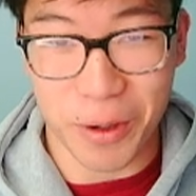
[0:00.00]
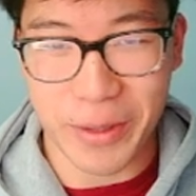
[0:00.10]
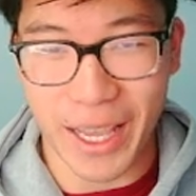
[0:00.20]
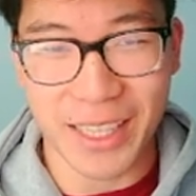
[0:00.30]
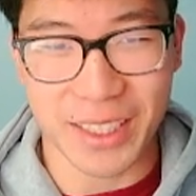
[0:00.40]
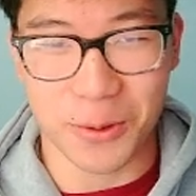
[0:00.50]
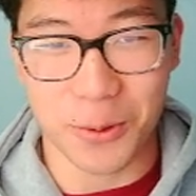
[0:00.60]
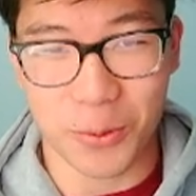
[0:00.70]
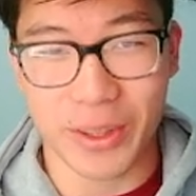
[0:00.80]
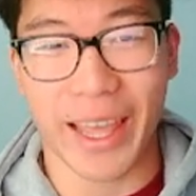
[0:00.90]
probably asking
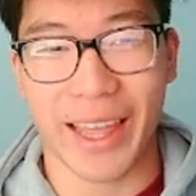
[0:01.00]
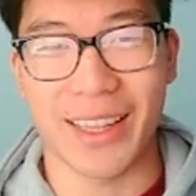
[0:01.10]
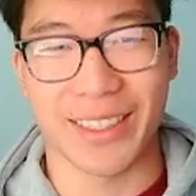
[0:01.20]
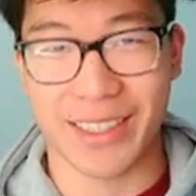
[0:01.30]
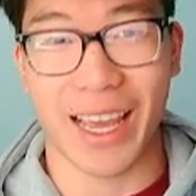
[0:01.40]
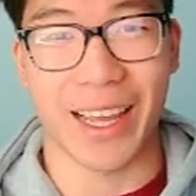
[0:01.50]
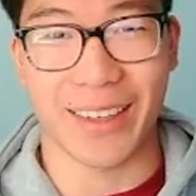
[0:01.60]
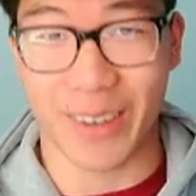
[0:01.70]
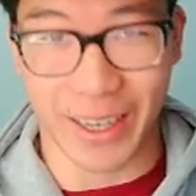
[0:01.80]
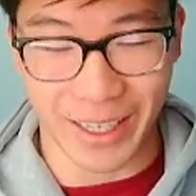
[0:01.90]
what the hell is that,
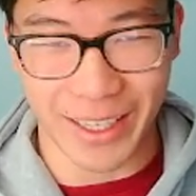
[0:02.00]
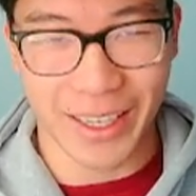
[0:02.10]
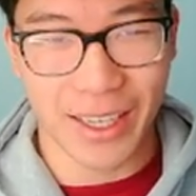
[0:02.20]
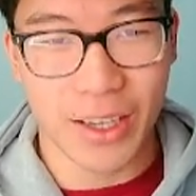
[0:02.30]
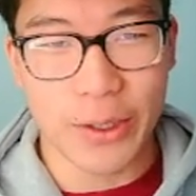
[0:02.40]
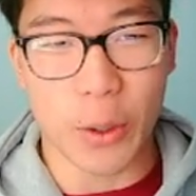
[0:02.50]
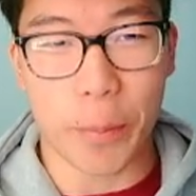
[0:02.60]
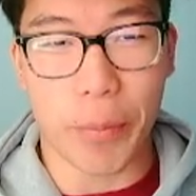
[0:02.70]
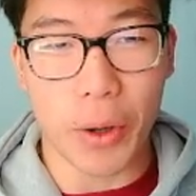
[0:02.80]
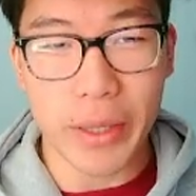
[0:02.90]
right? So
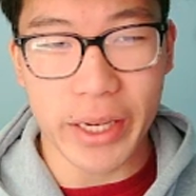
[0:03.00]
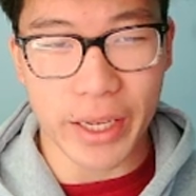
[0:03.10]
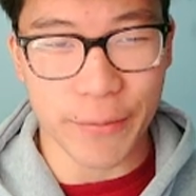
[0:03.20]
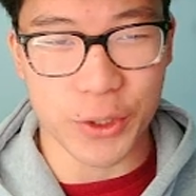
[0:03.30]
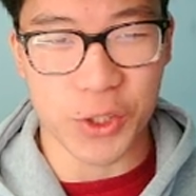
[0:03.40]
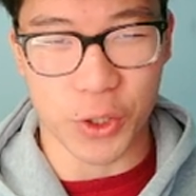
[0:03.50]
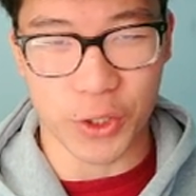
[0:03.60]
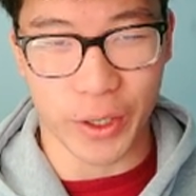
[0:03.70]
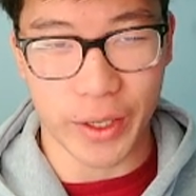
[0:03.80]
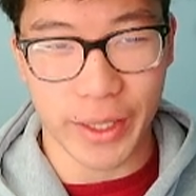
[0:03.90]
public
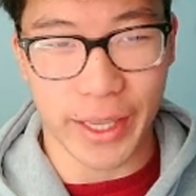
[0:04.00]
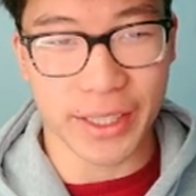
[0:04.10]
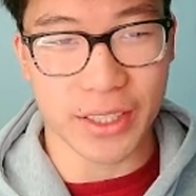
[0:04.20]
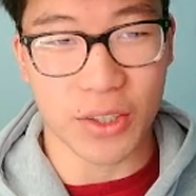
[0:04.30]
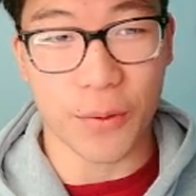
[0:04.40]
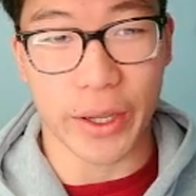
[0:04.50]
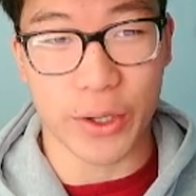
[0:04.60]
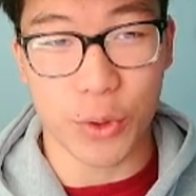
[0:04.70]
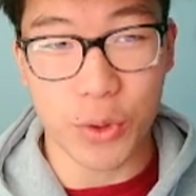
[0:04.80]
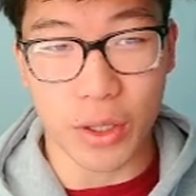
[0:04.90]
infrastructure is stuff
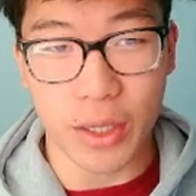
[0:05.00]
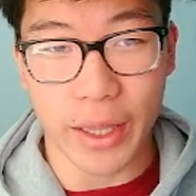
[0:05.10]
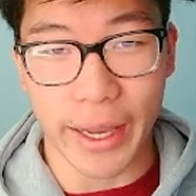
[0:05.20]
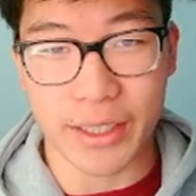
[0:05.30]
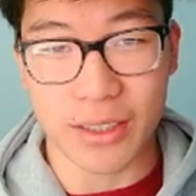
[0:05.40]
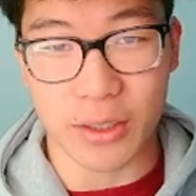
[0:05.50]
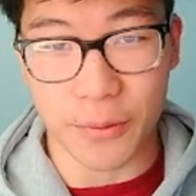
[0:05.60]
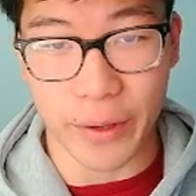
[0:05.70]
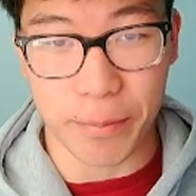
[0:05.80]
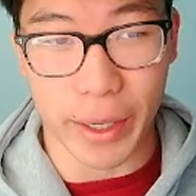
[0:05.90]
like Google and it's
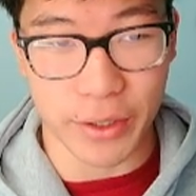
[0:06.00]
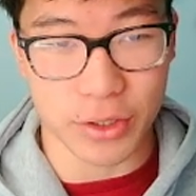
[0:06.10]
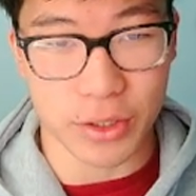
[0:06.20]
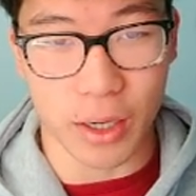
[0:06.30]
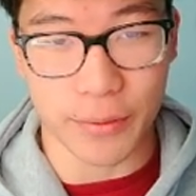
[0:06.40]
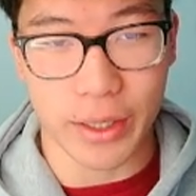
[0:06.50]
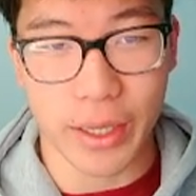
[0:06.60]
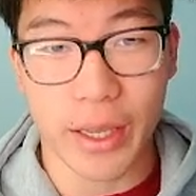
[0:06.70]
stuff like Microsoft.